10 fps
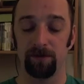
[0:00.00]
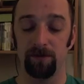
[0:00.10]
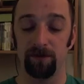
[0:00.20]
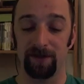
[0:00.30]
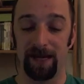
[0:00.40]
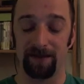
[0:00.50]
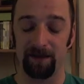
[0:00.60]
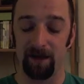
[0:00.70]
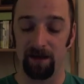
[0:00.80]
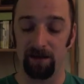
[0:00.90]
use it
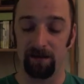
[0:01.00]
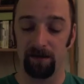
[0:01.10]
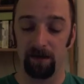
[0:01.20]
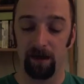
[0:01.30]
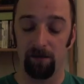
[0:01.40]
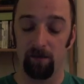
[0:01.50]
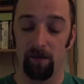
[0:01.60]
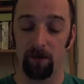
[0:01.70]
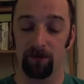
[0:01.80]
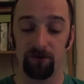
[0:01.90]
as a
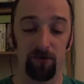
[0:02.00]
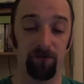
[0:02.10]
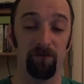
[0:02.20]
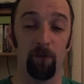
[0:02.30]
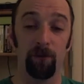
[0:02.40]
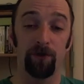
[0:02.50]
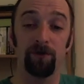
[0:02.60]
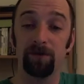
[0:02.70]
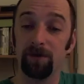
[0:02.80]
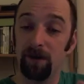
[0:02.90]
remote control for your